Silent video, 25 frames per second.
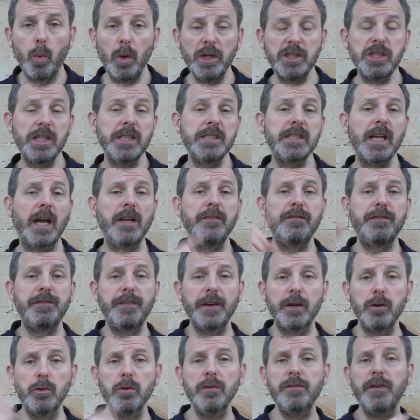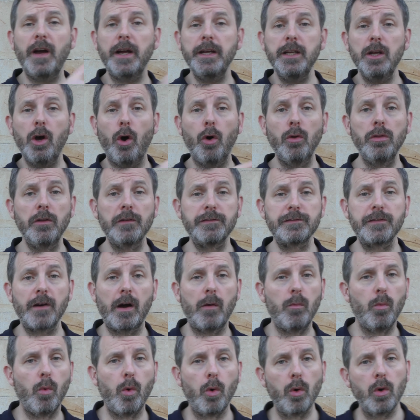which is a figure of eight on the
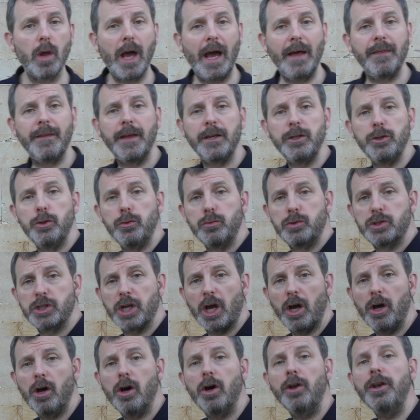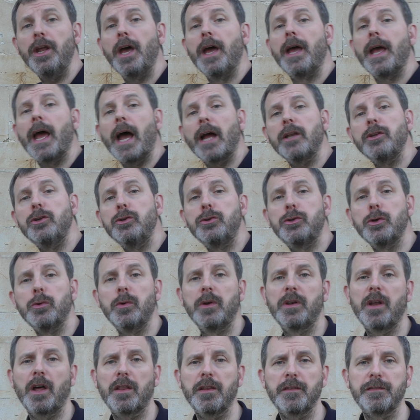front wall and then you turn and you
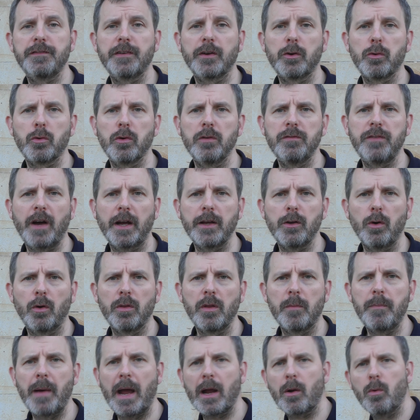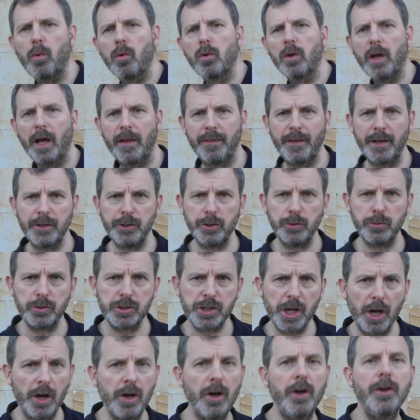do another figure of eight on the back wall and then you
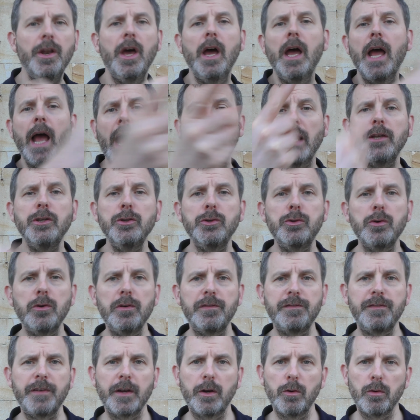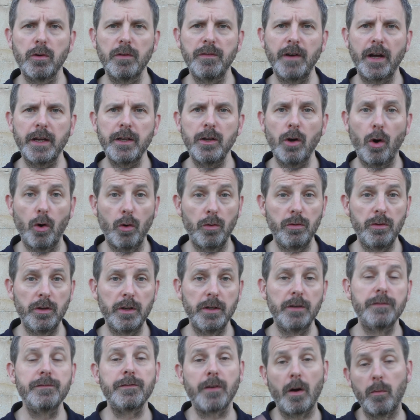turn and you do a figure of eight on
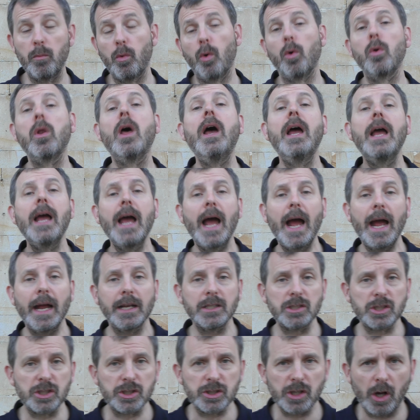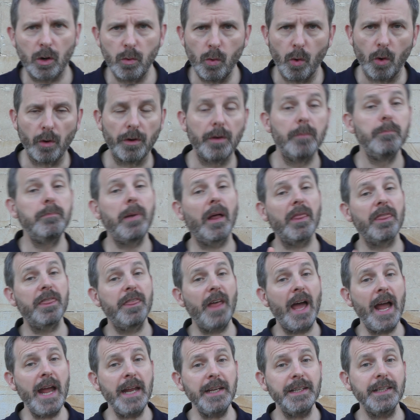the front wall and so on.
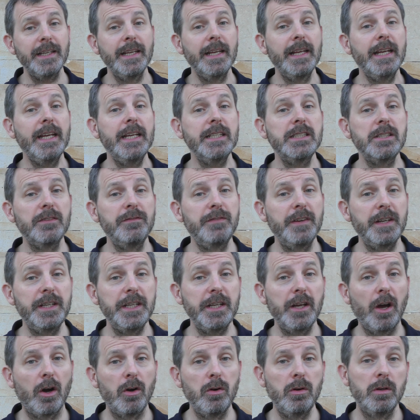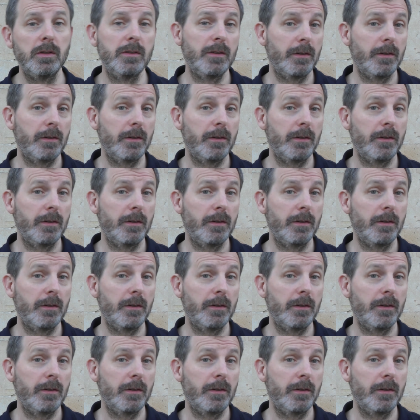But that is a video